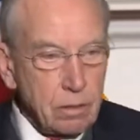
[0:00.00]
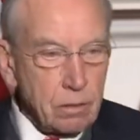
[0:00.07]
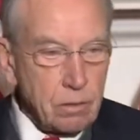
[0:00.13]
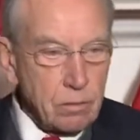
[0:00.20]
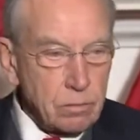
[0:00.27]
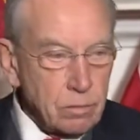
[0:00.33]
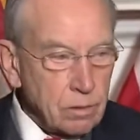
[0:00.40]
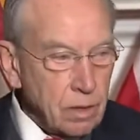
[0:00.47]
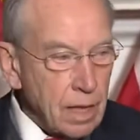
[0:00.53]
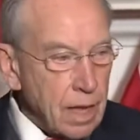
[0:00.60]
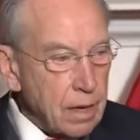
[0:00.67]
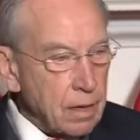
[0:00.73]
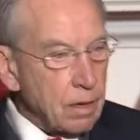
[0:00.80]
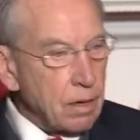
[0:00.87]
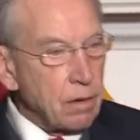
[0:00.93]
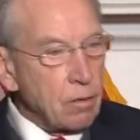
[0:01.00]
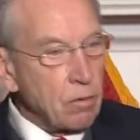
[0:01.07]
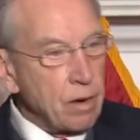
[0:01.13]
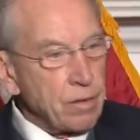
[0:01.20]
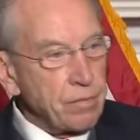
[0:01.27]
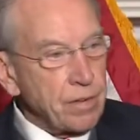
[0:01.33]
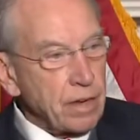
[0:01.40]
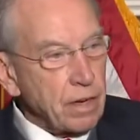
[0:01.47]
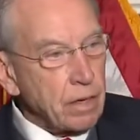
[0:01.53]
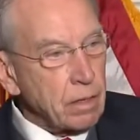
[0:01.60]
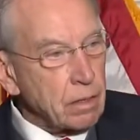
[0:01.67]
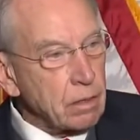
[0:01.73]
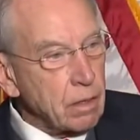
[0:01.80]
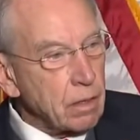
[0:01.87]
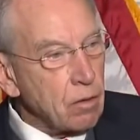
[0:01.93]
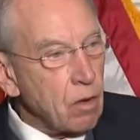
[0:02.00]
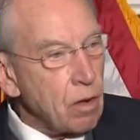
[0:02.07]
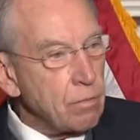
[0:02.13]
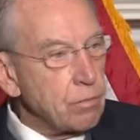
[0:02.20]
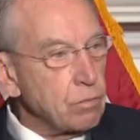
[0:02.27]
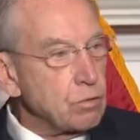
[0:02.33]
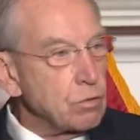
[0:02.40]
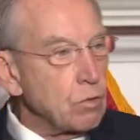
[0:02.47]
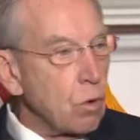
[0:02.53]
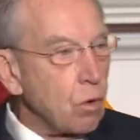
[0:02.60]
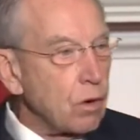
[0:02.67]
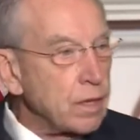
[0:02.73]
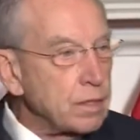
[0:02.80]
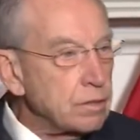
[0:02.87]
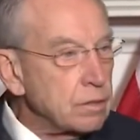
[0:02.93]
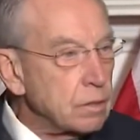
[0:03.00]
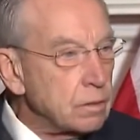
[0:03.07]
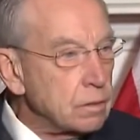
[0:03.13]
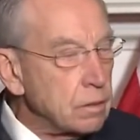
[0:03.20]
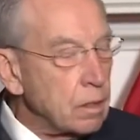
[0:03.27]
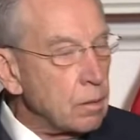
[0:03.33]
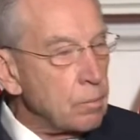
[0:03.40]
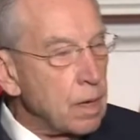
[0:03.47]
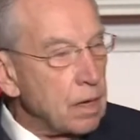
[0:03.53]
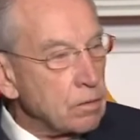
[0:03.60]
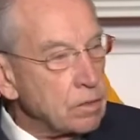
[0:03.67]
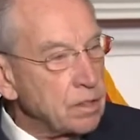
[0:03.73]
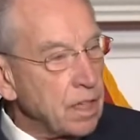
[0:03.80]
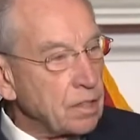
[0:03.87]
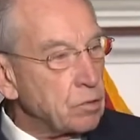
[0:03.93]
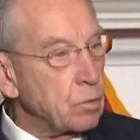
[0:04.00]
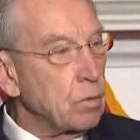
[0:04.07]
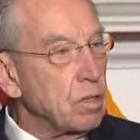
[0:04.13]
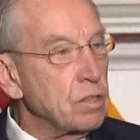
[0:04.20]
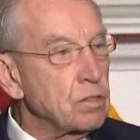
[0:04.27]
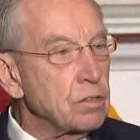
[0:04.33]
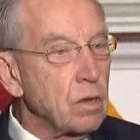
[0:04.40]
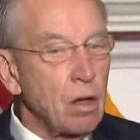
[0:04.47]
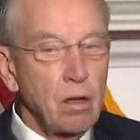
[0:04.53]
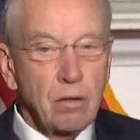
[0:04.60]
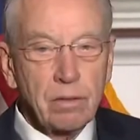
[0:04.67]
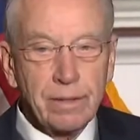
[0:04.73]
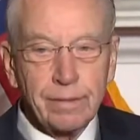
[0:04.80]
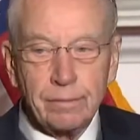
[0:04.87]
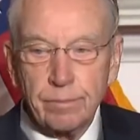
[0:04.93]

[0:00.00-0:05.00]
to a lot of horrific and awful stories about sexual assault.